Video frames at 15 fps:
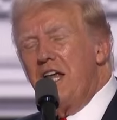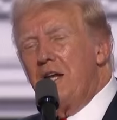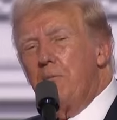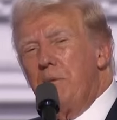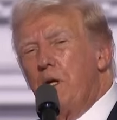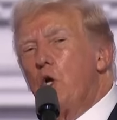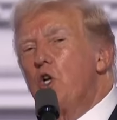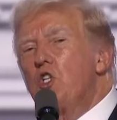
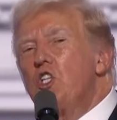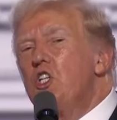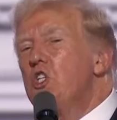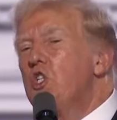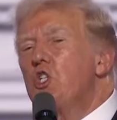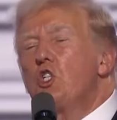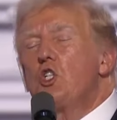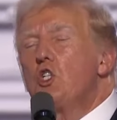that because
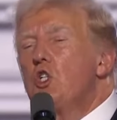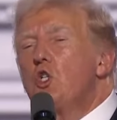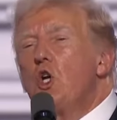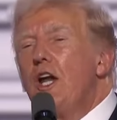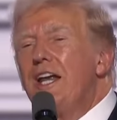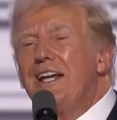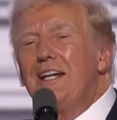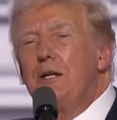he's
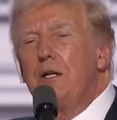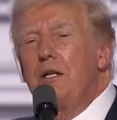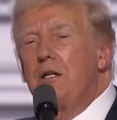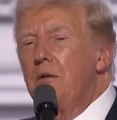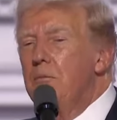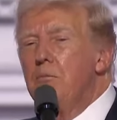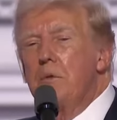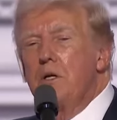trained
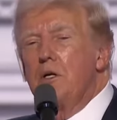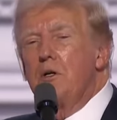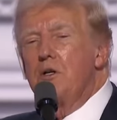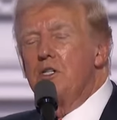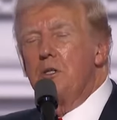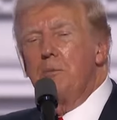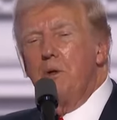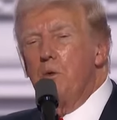
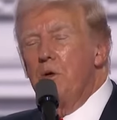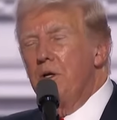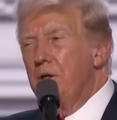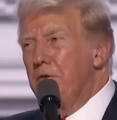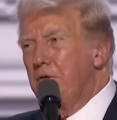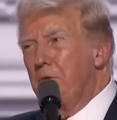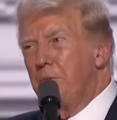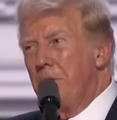murderers to be
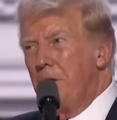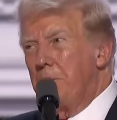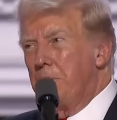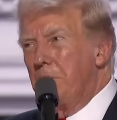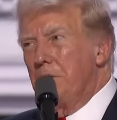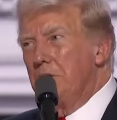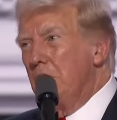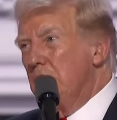wonderful
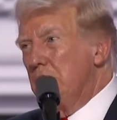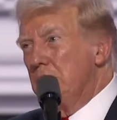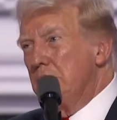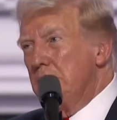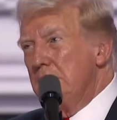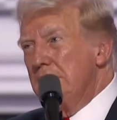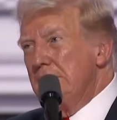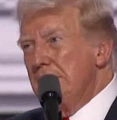people. No.
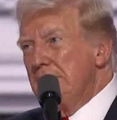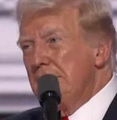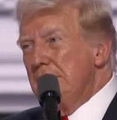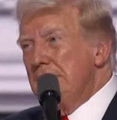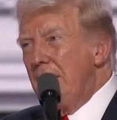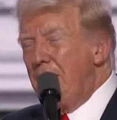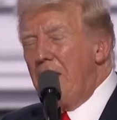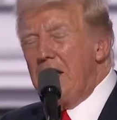
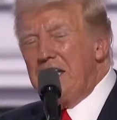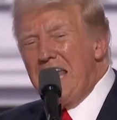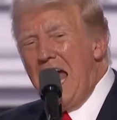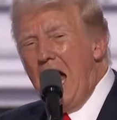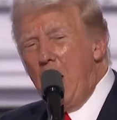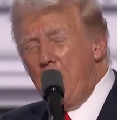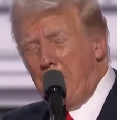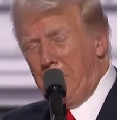They're
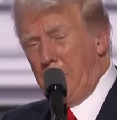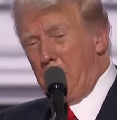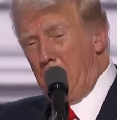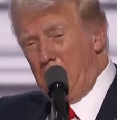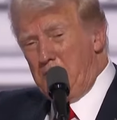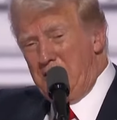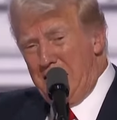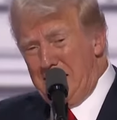down
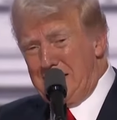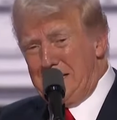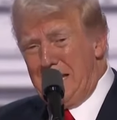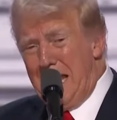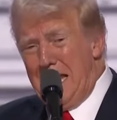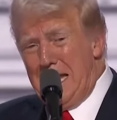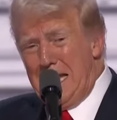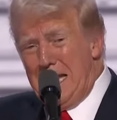because they're
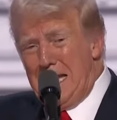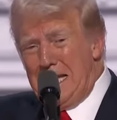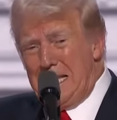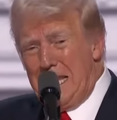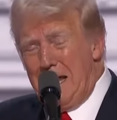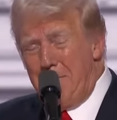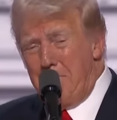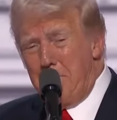sending
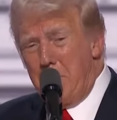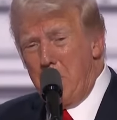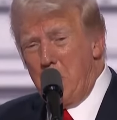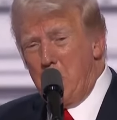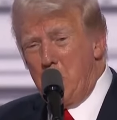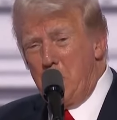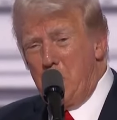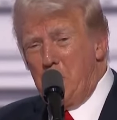their
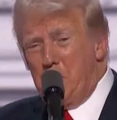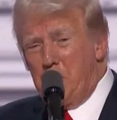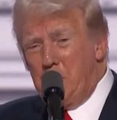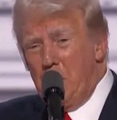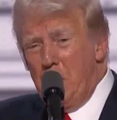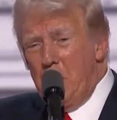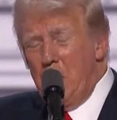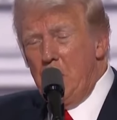
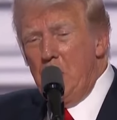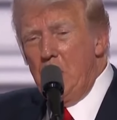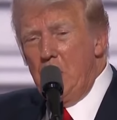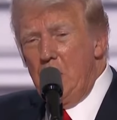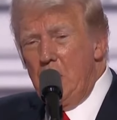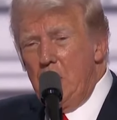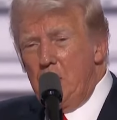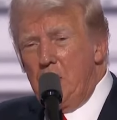murderers
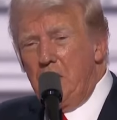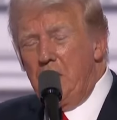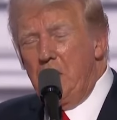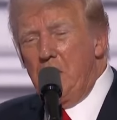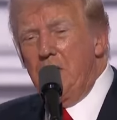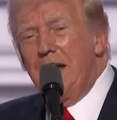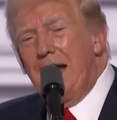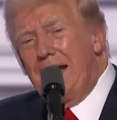to the
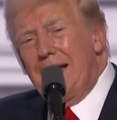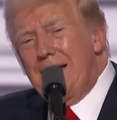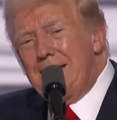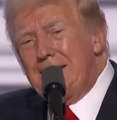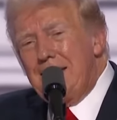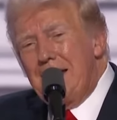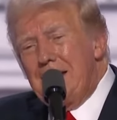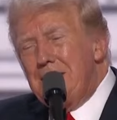United
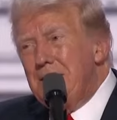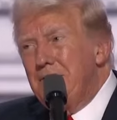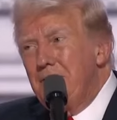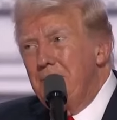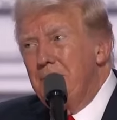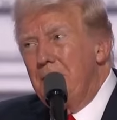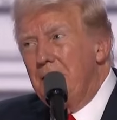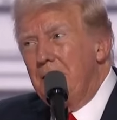States of
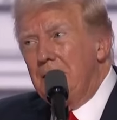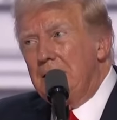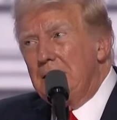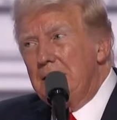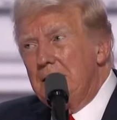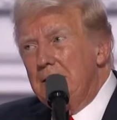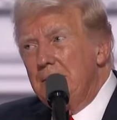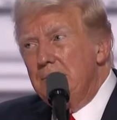
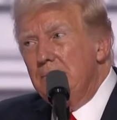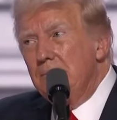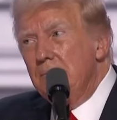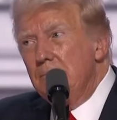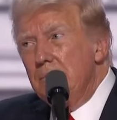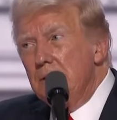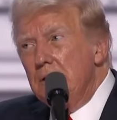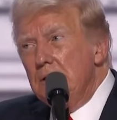America.
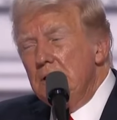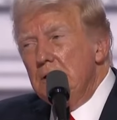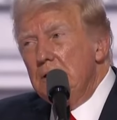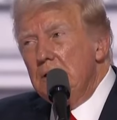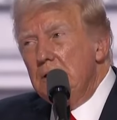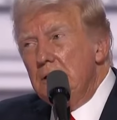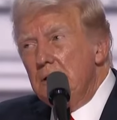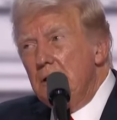
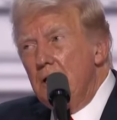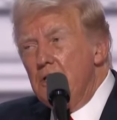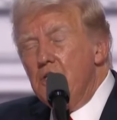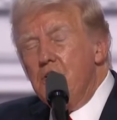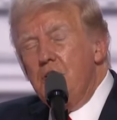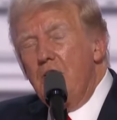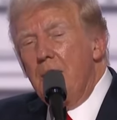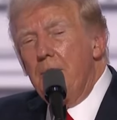
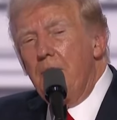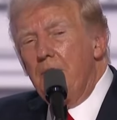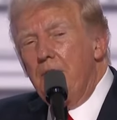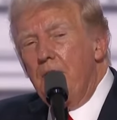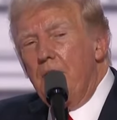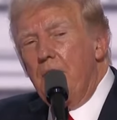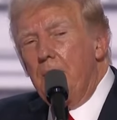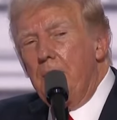This is going to be
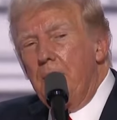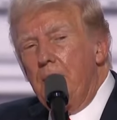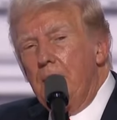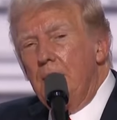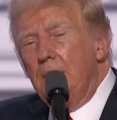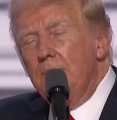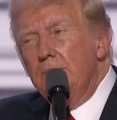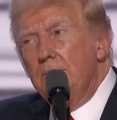very bad.